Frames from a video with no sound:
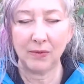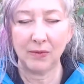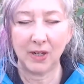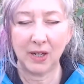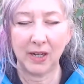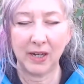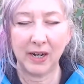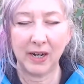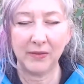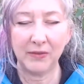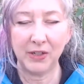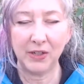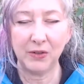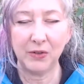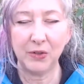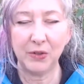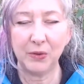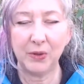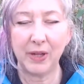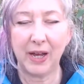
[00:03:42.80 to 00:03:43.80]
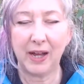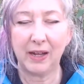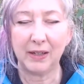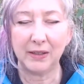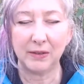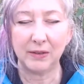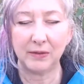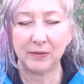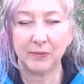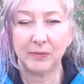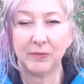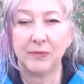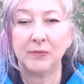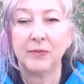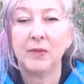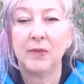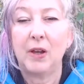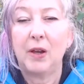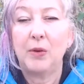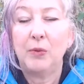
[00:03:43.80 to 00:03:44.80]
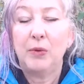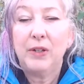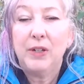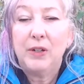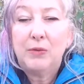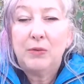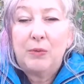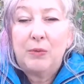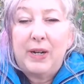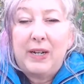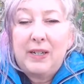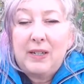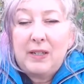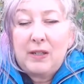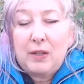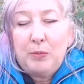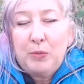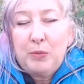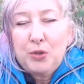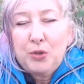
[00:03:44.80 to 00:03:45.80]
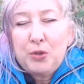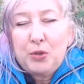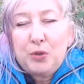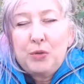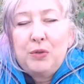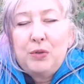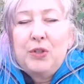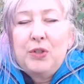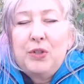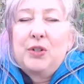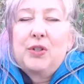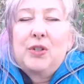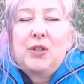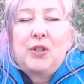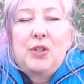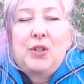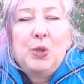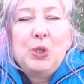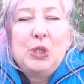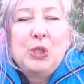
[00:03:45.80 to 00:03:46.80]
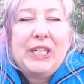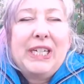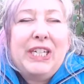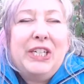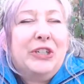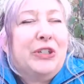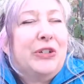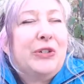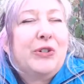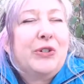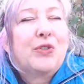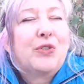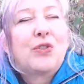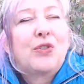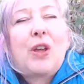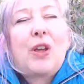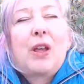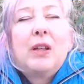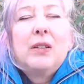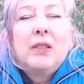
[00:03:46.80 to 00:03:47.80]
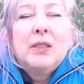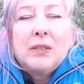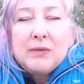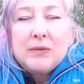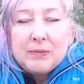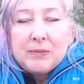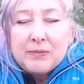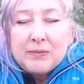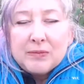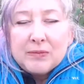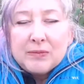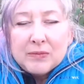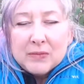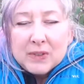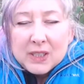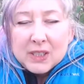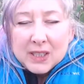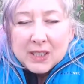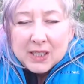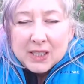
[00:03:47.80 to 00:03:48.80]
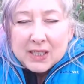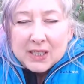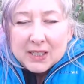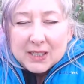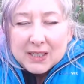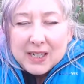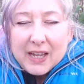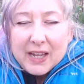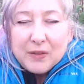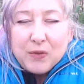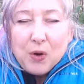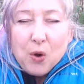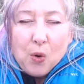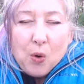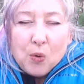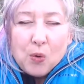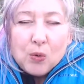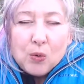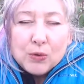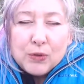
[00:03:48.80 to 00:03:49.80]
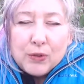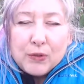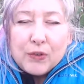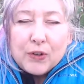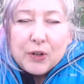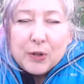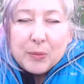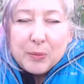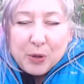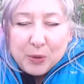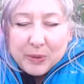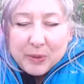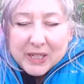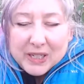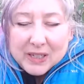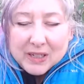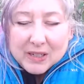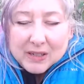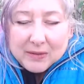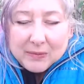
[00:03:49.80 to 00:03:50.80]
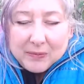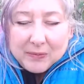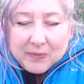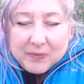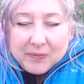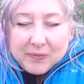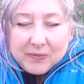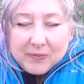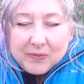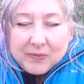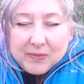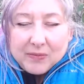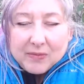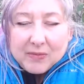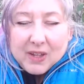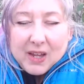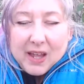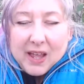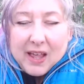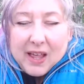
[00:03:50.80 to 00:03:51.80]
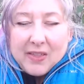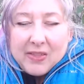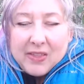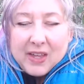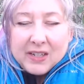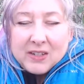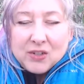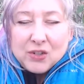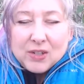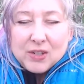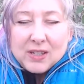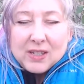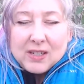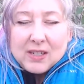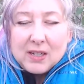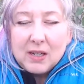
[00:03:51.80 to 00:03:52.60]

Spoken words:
And after you do that, I want you to raise up your shoulders to your ears and kind of hold for a moment, and then just